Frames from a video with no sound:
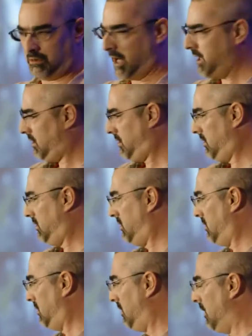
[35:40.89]
Right?
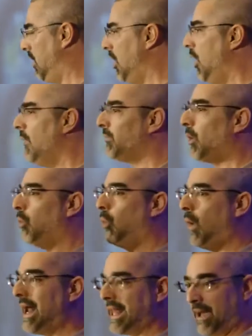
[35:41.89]

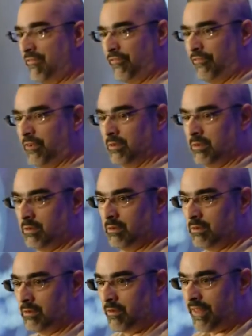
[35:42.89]
What if,
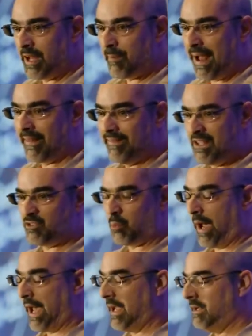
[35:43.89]
think about it this
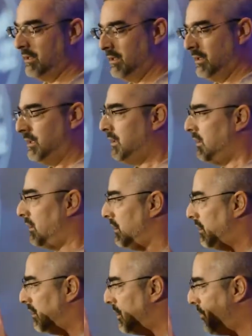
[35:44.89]
way,
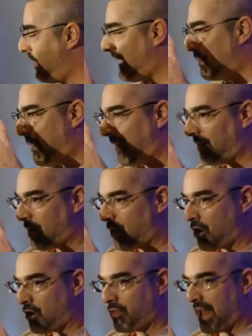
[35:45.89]
you think about the
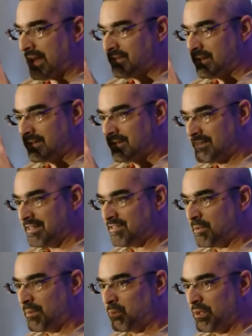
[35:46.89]
Earth as a
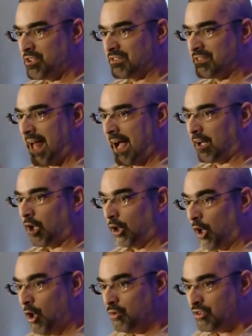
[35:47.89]
system in which it's not
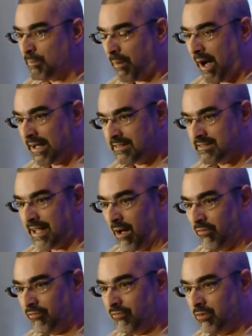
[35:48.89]
closed upon
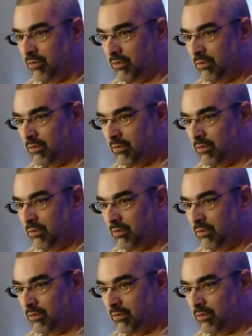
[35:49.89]
itself,